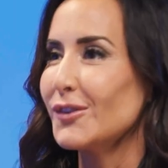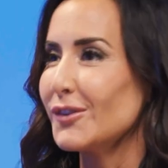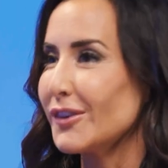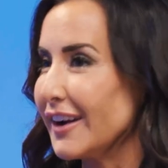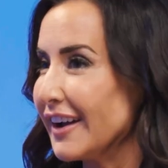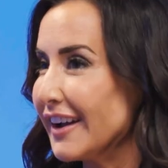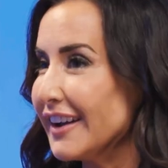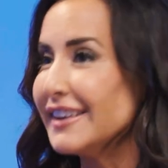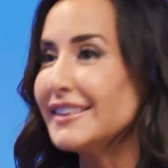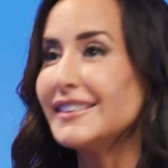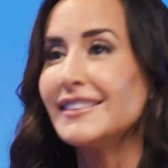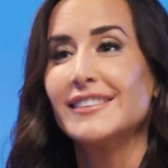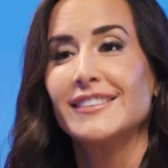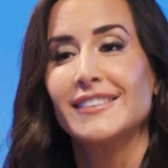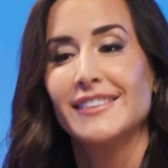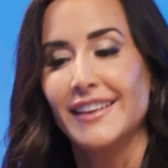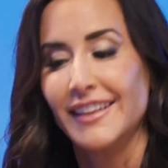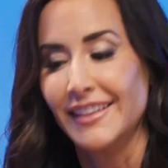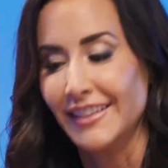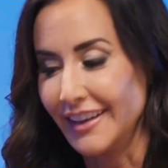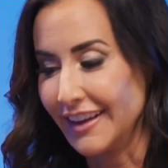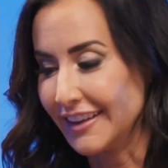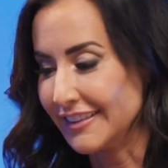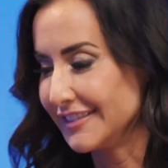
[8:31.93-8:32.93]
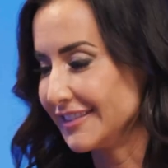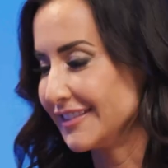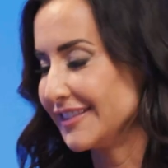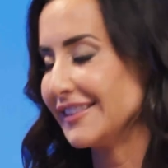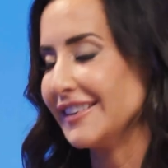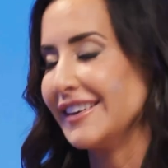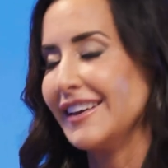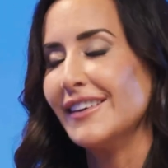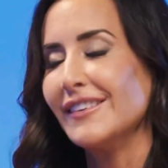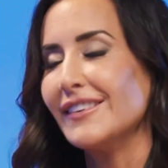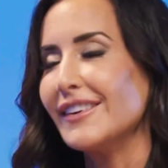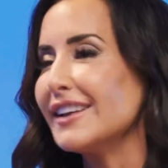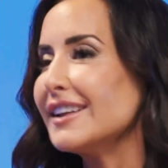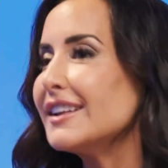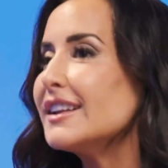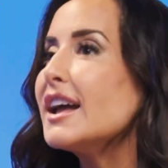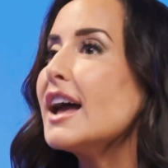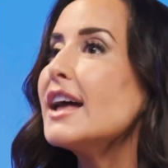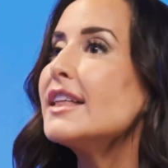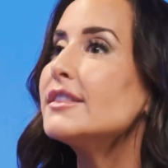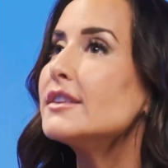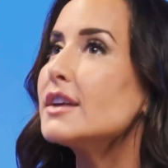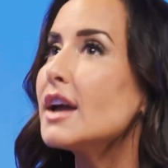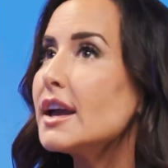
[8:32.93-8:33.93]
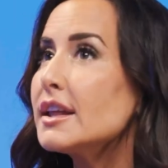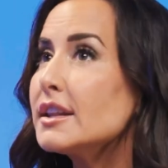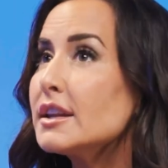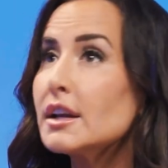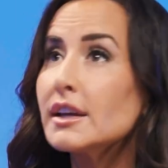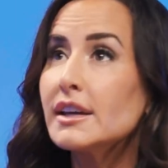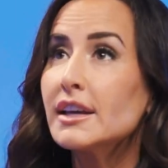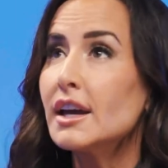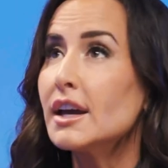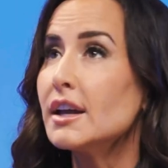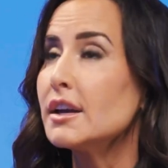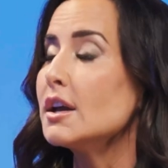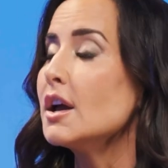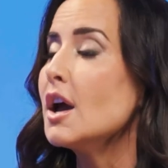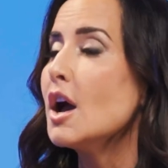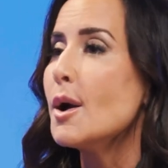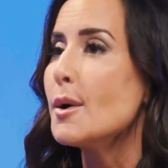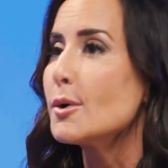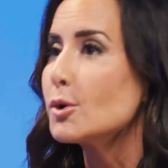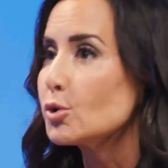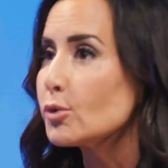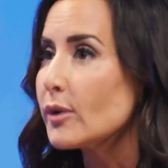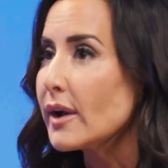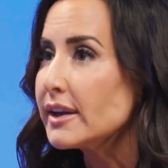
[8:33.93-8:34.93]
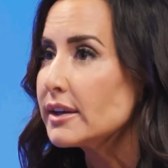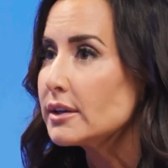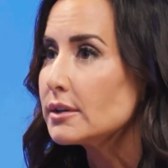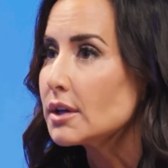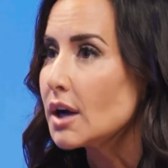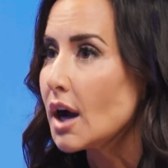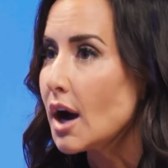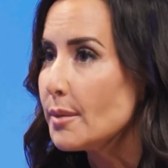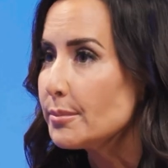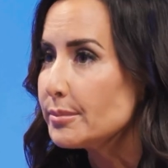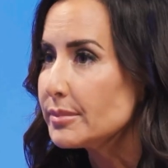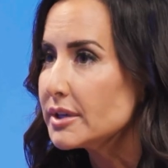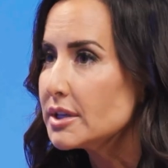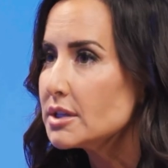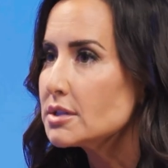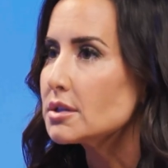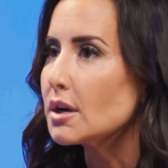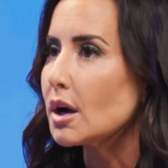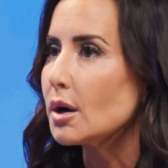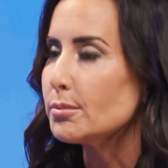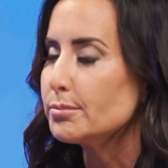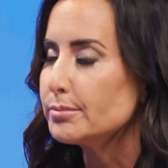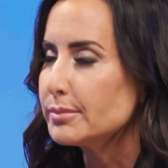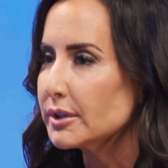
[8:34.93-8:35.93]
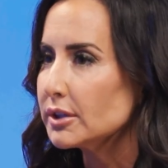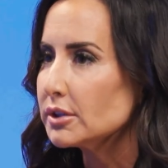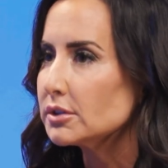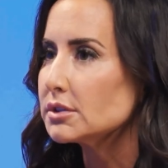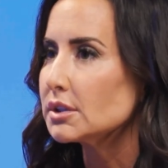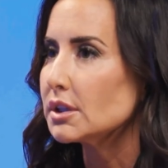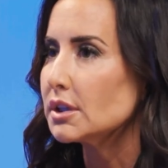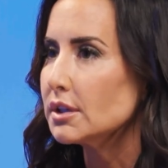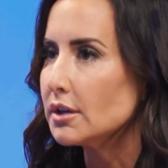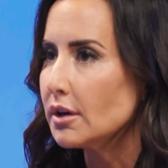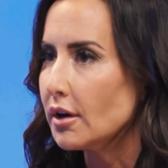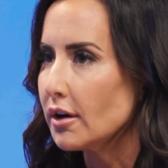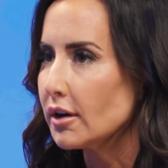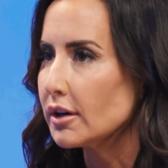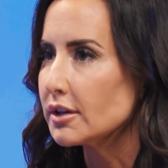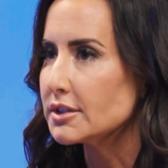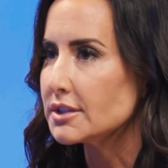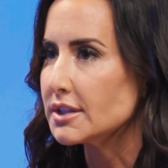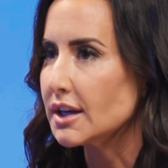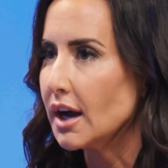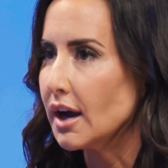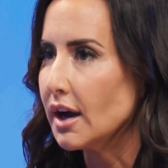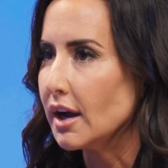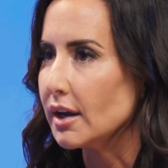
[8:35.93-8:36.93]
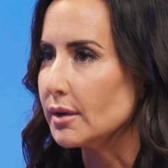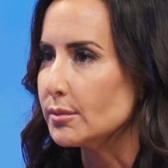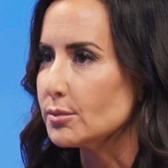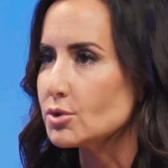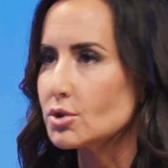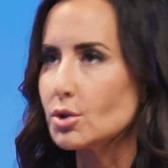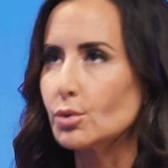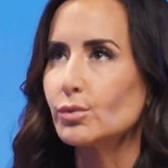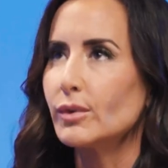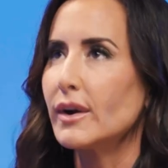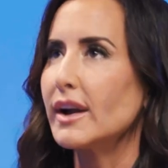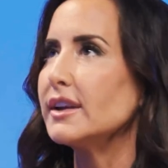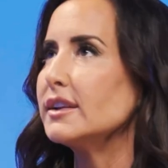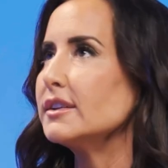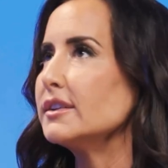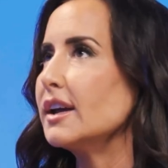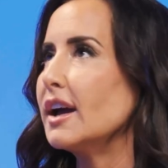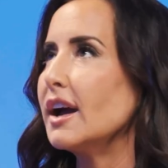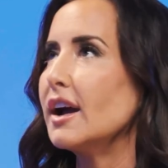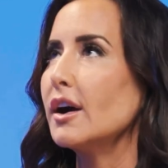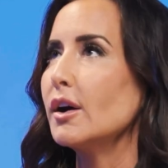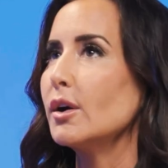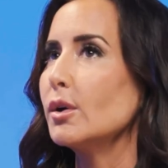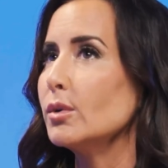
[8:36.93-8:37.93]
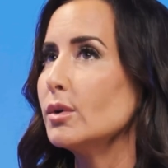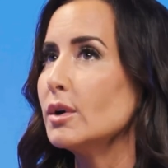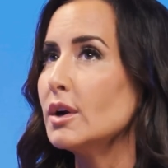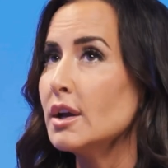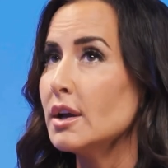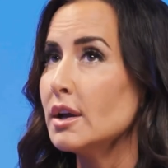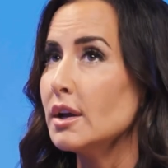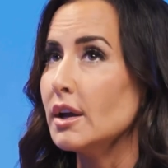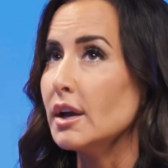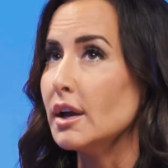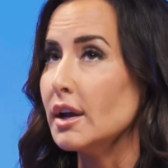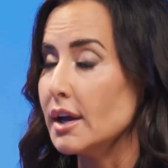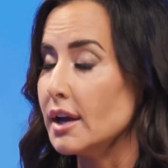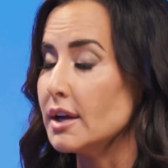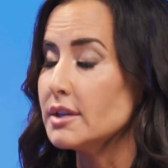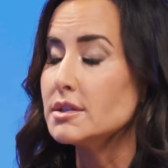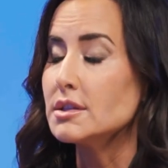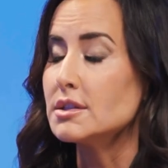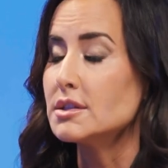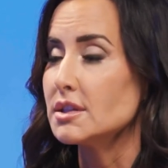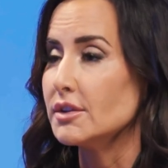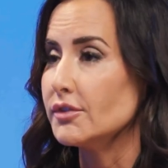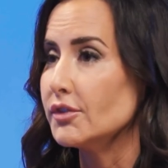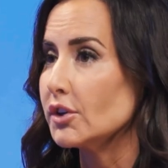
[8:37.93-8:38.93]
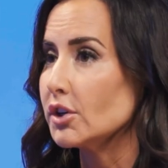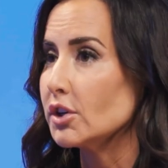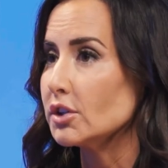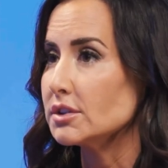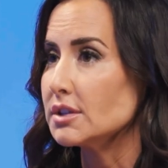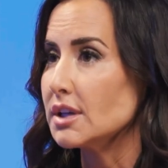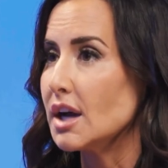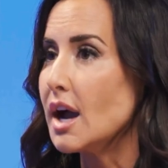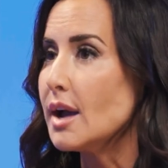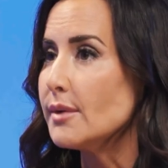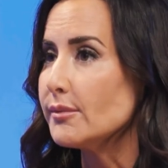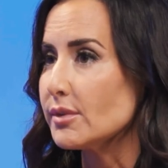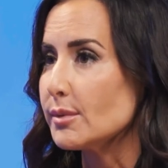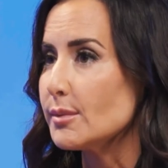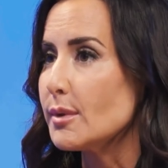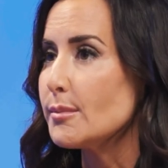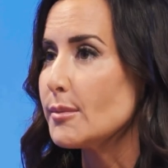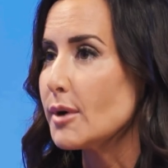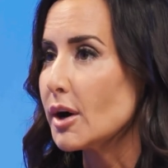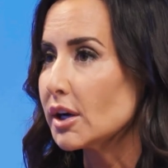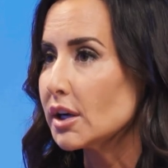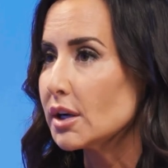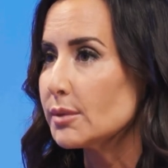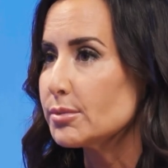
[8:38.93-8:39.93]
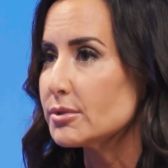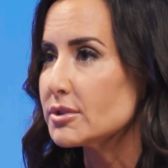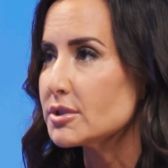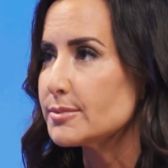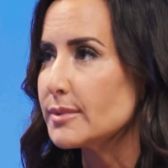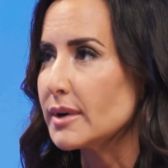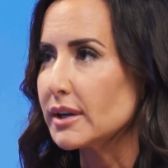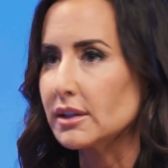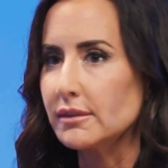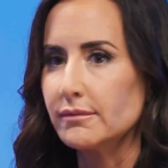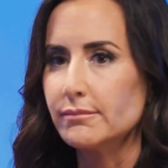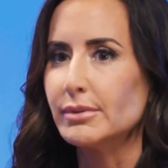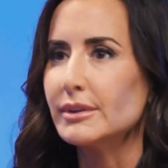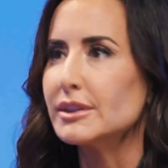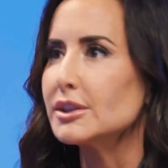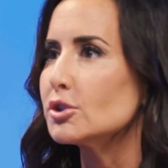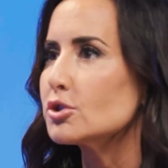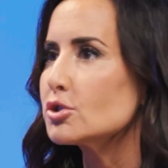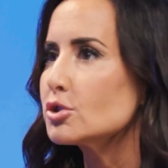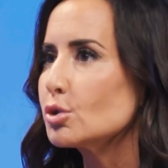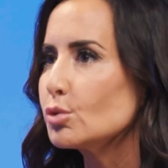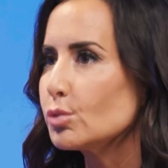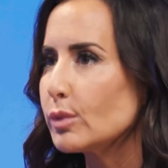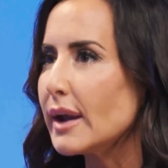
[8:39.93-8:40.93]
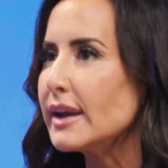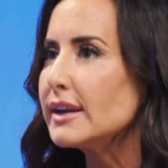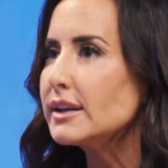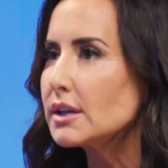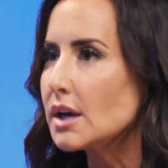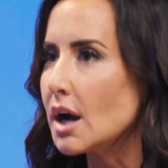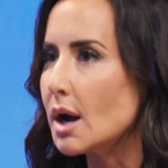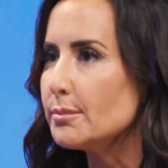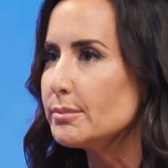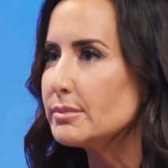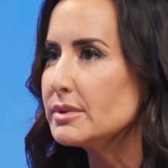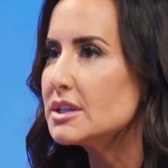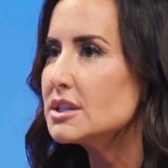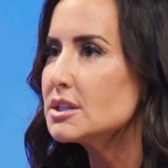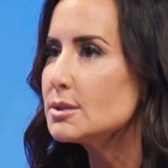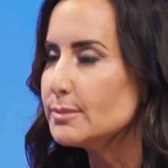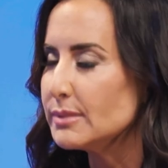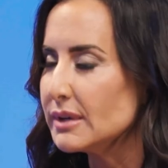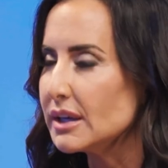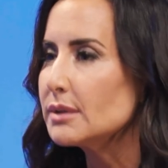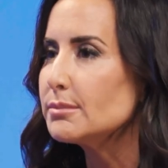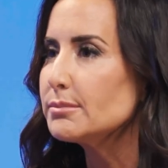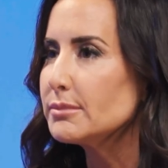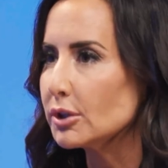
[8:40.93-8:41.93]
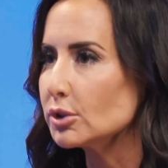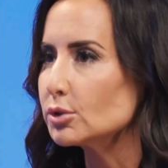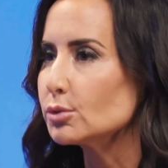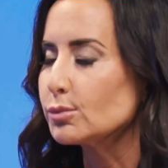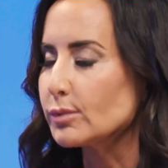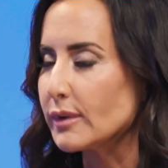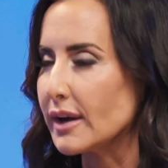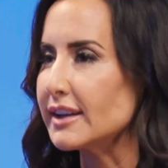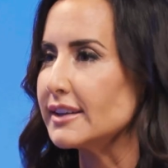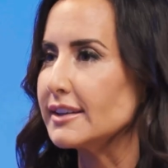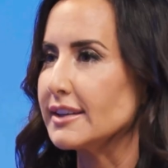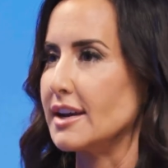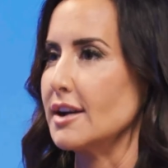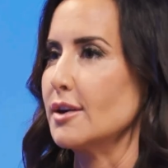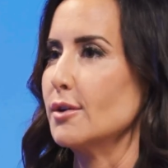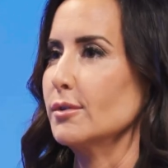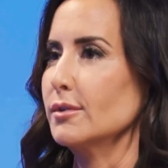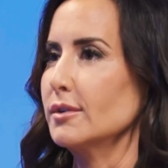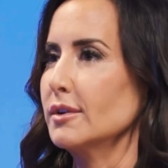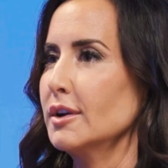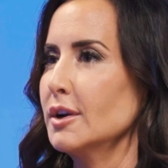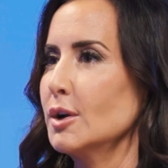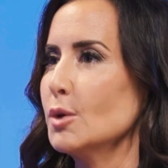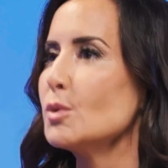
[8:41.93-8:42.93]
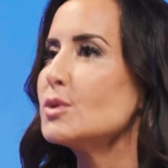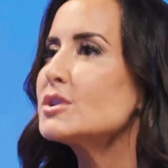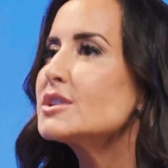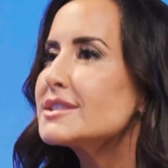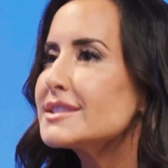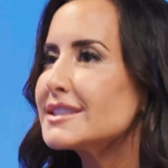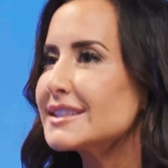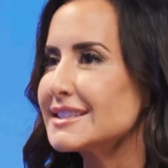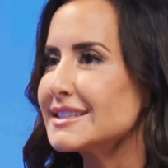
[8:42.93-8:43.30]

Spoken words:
Right? And that's it. And again, great companies are built in hard times. So right now, it's a difficult time from a market perspective, but there's great companies being built right now, which is